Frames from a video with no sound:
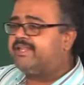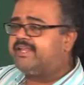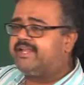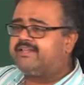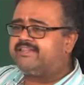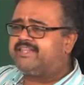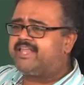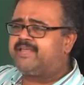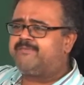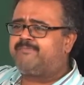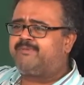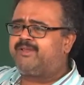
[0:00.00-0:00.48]

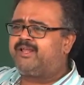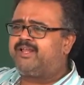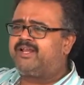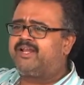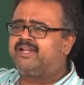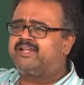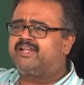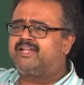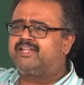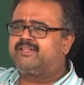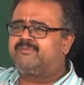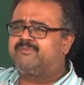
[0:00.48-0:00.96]
get the a priori
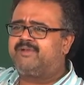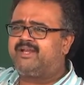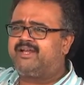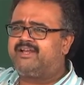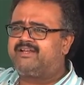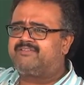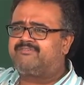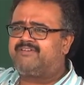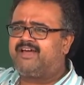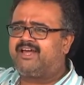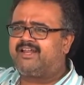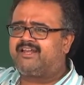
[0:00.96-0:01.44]
algorithm, right? It
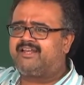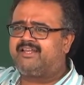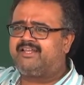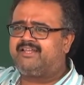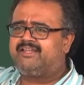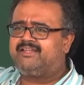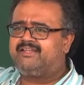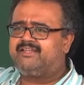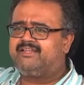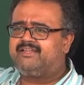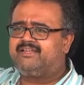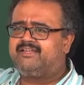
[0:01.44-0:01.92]
is
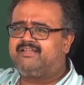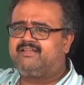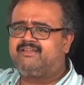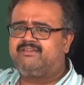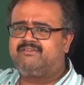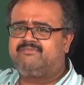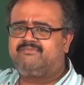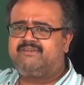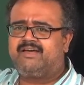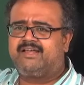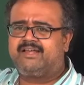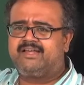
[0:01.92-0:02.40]
fairly
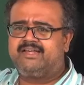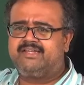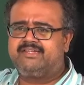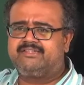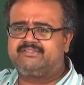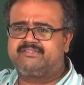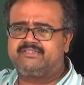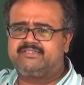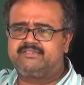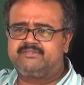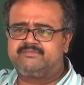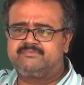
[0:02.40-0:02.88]

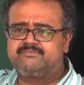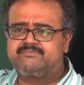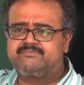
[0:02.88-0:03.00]
easy,